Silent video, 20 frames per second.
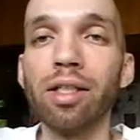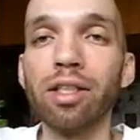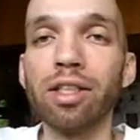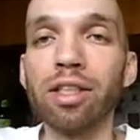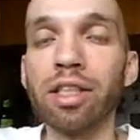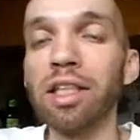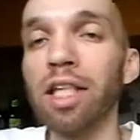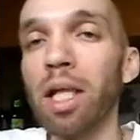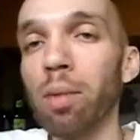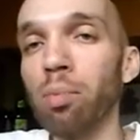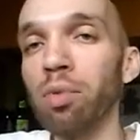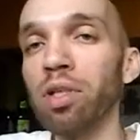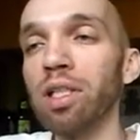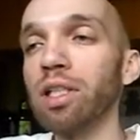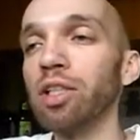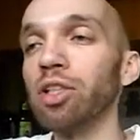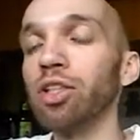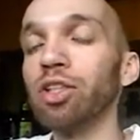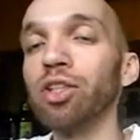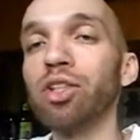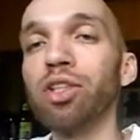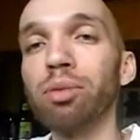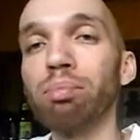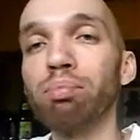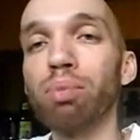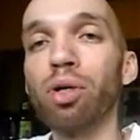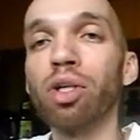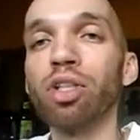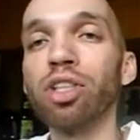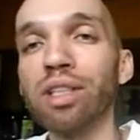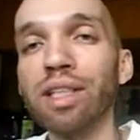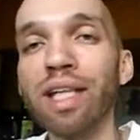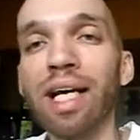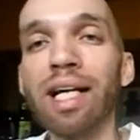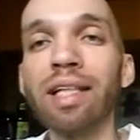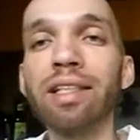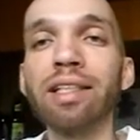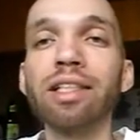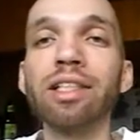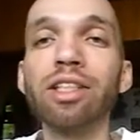celebrities, certain
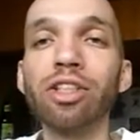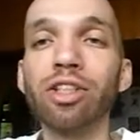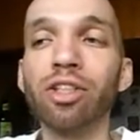personalities,